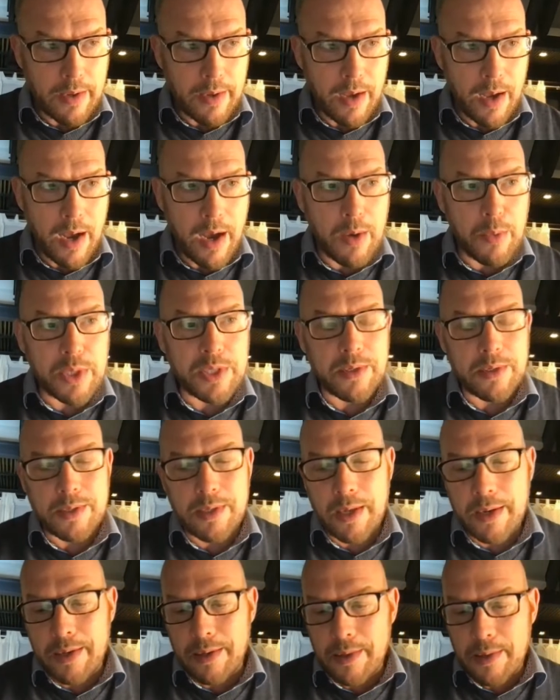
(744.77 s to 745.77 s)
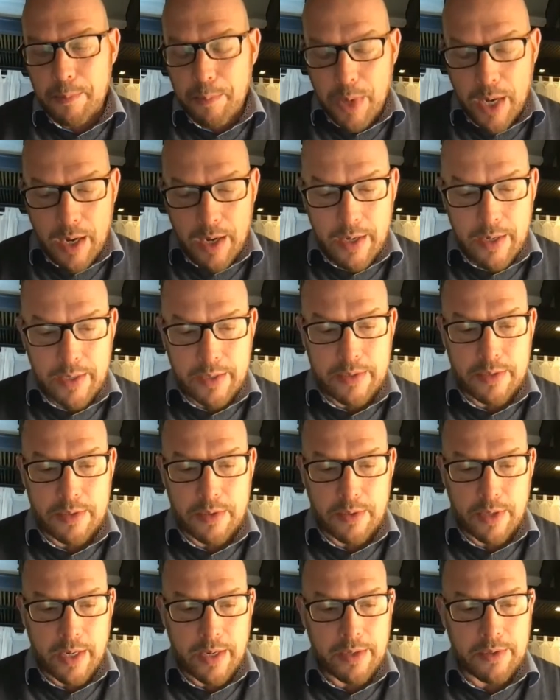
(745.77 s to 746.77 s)
how was this done in the past,
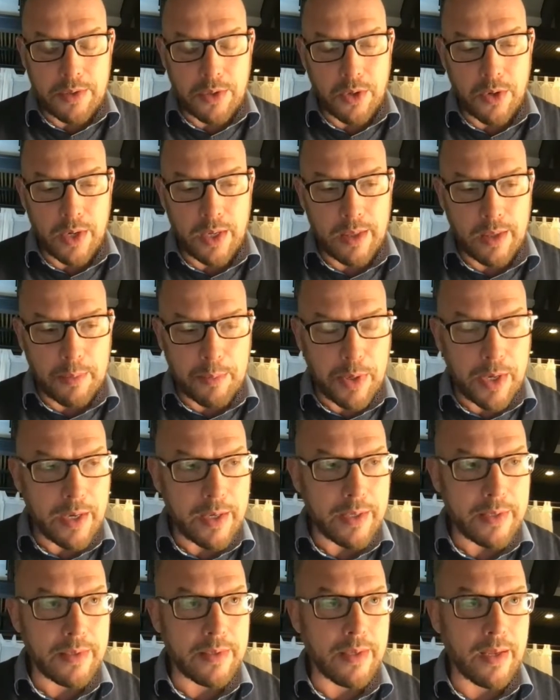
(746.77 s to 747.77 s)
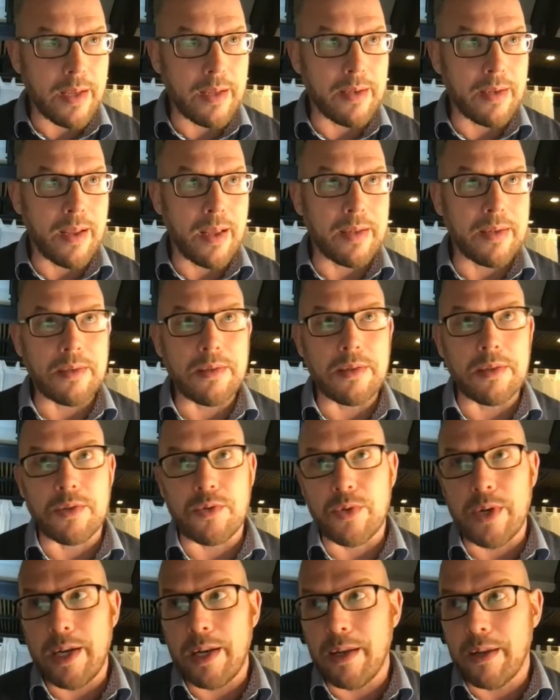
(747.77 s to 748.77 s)
right? So in the past, and this is
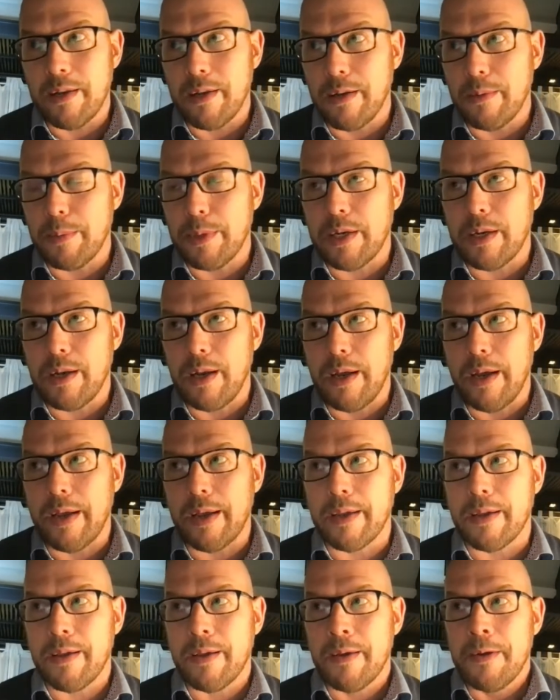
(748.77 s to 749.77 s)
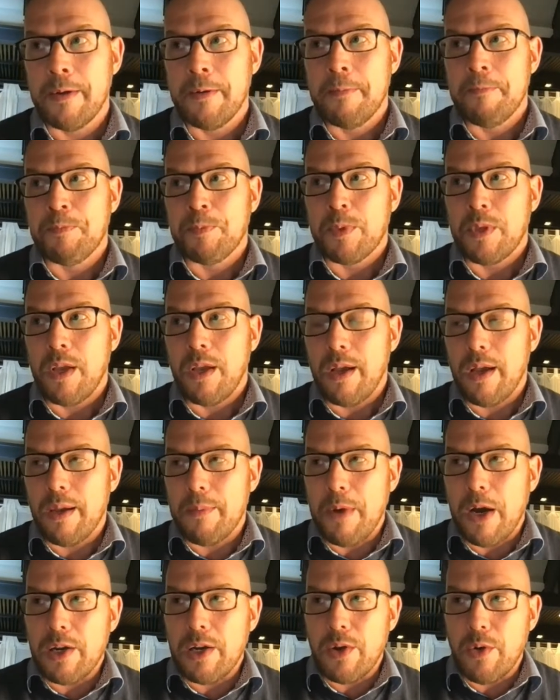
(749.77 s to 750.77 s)
really a little bit like,
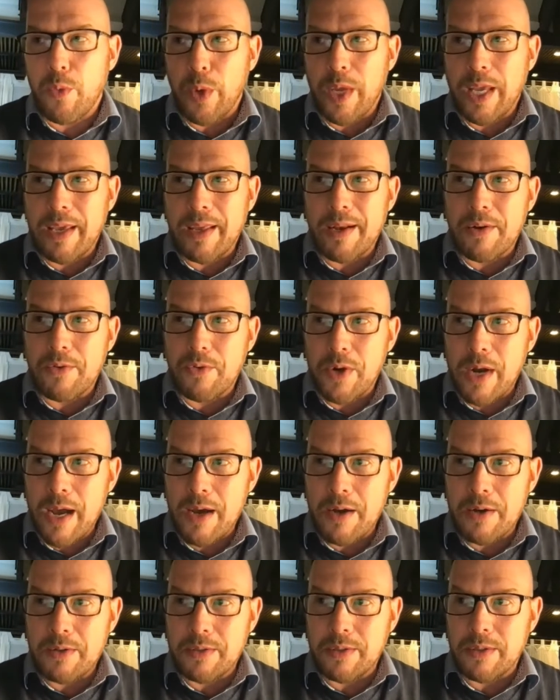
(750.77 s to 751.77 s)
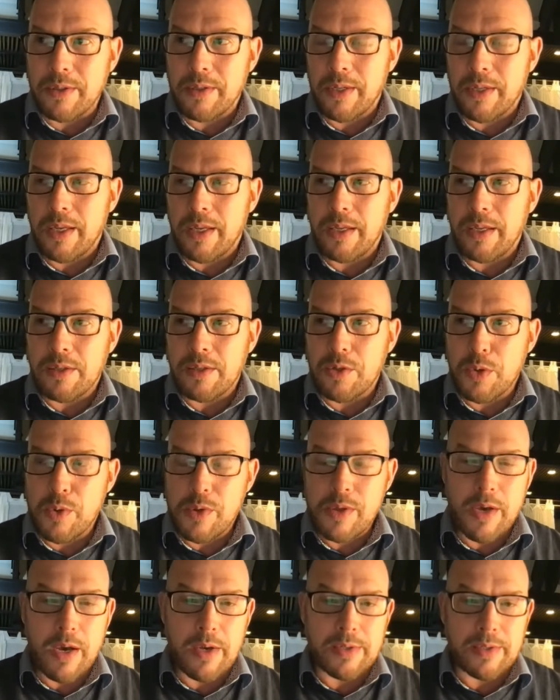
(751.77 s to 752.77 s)
how did we get around in
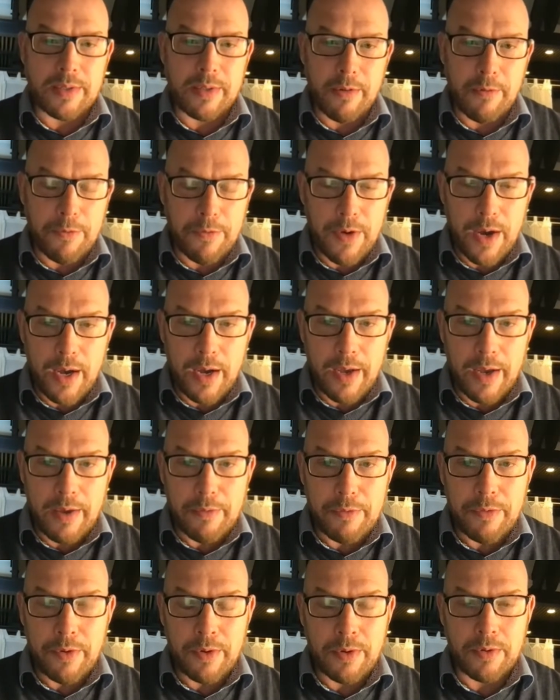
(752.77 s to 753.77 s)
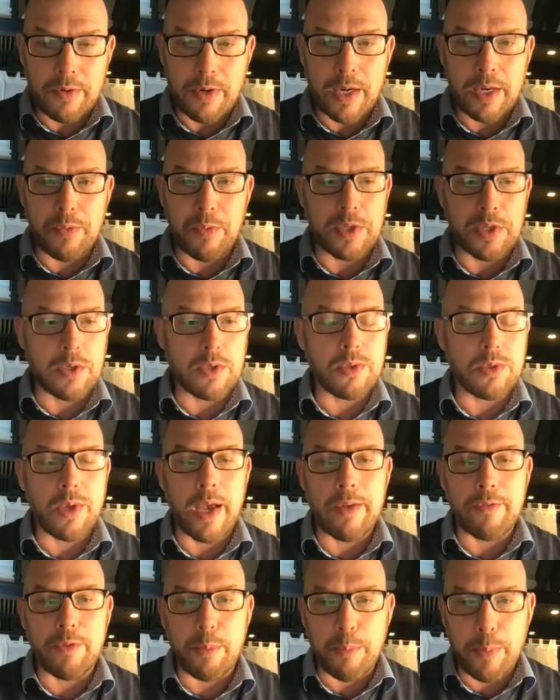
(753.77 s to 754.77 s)
2005, right? We used to
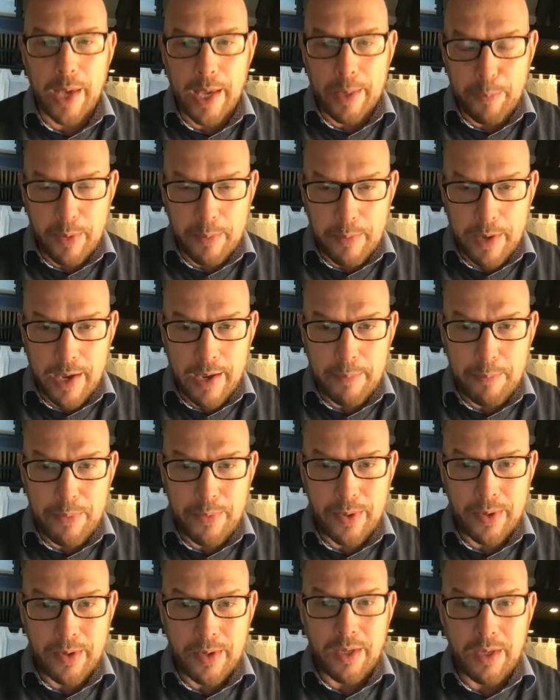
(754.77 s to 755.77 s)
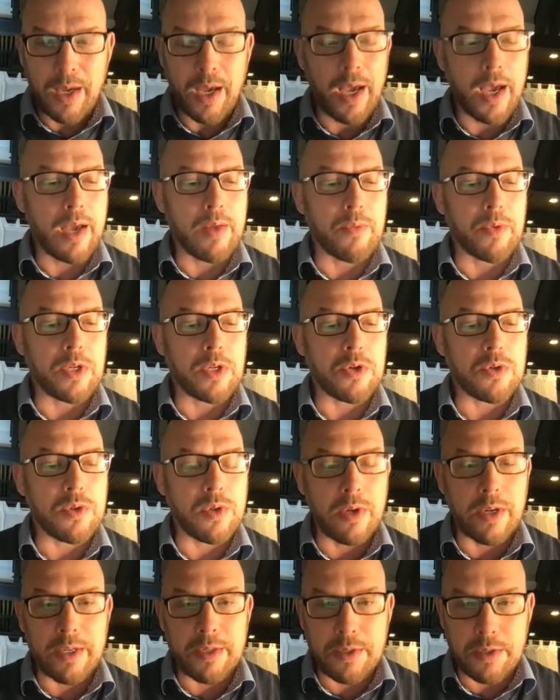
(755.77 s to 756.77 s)
have a paper map, and we used
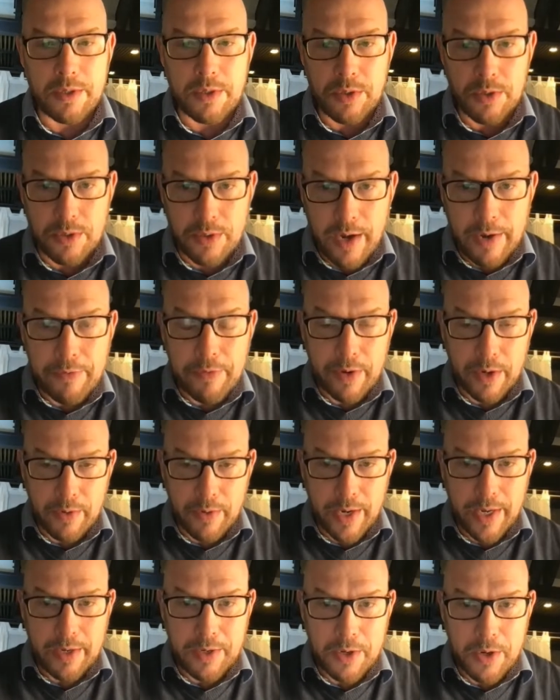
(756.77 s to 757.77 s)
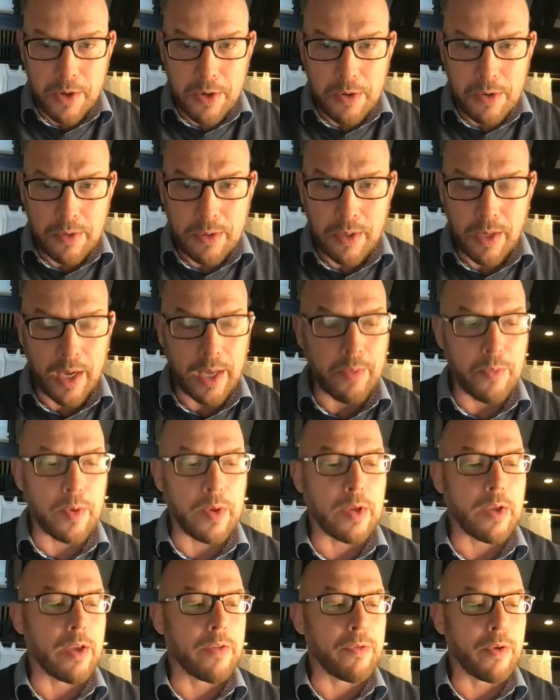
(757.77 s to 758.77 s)
to listen to traffic radio, and
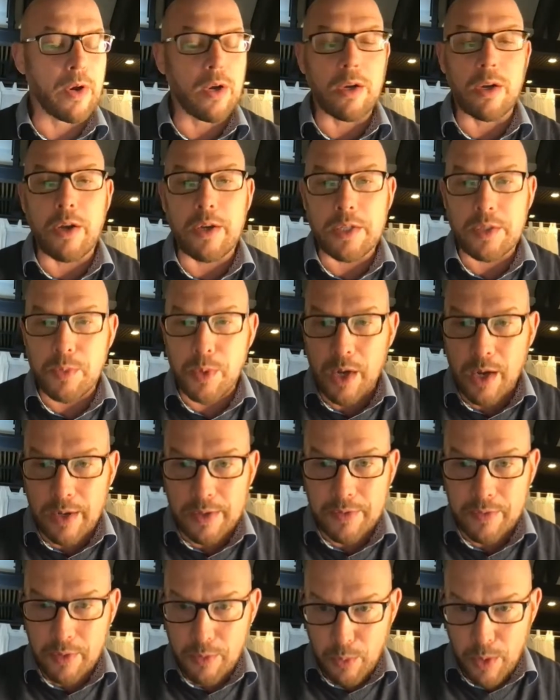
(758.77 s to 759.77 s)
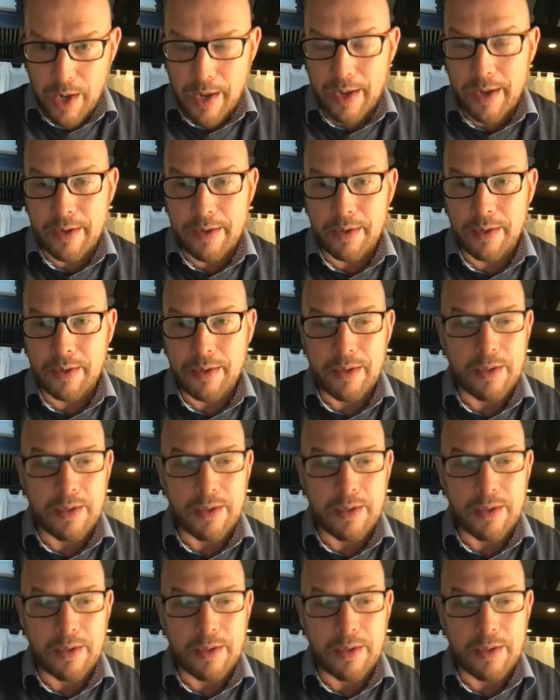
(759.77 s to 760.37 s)
if we got lost, we asked the way.